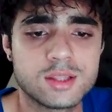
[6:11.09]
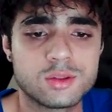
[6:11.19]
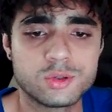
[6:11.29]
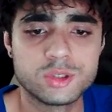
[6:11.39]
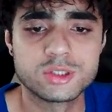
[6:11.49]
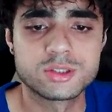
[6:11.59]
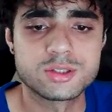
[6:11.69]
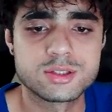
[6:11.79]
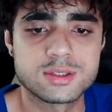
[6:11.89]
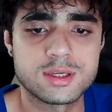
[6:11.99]
the
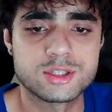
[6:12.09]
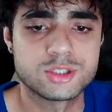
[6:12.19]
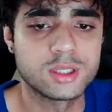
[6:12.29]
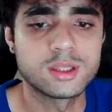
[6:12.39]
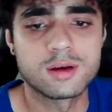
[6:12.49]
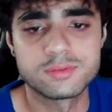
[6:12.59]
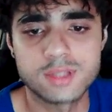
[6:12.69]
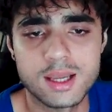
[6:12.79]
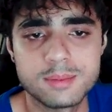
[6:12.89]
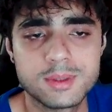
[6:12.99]
realtors a shit ton of
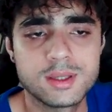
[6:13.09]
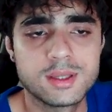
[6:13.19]
time.